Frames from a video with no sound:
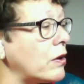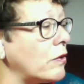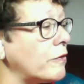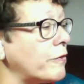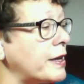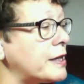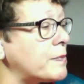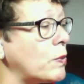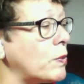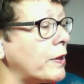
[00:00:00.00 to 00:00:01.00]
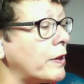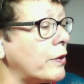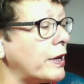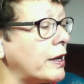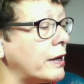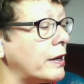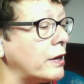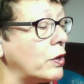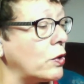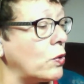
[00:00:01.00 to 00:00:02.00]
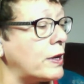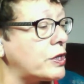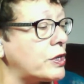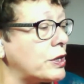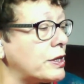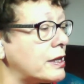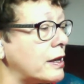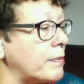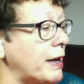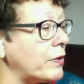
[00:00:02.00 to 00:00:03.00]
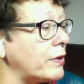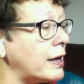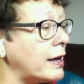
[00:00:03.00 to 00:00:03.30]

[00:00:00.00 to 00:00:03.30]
on Facebook whether there are any questions about